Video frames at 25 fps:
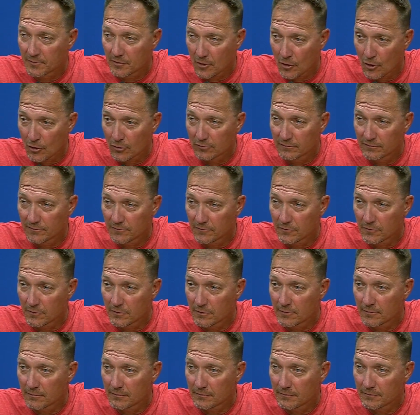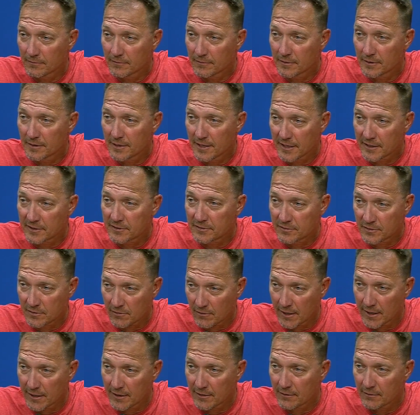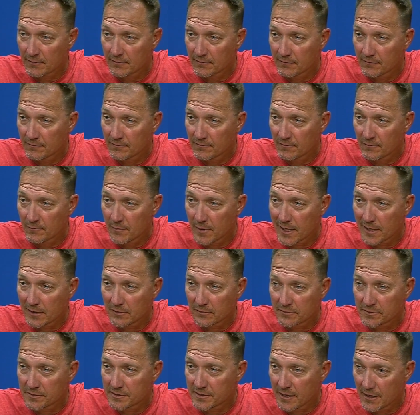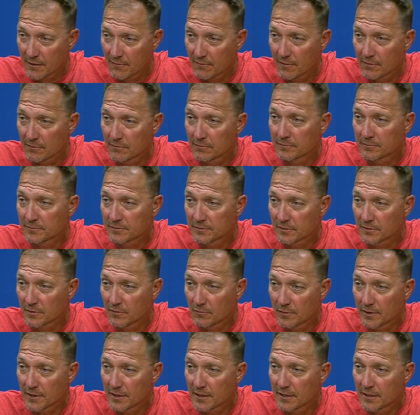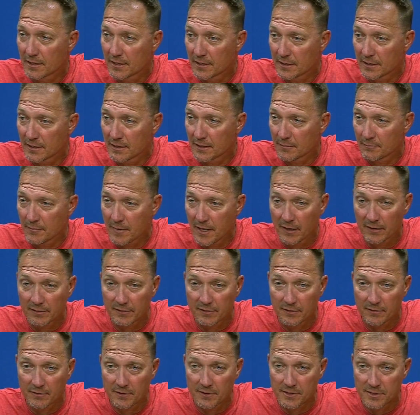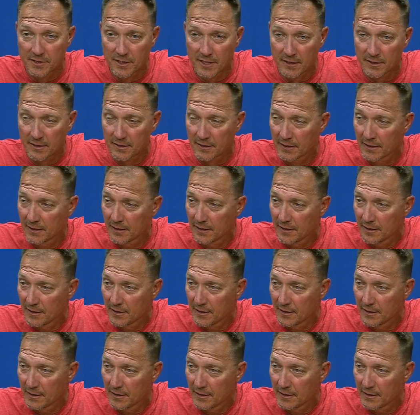called for the next trainer for Matt Lucero so that we could get him out there to check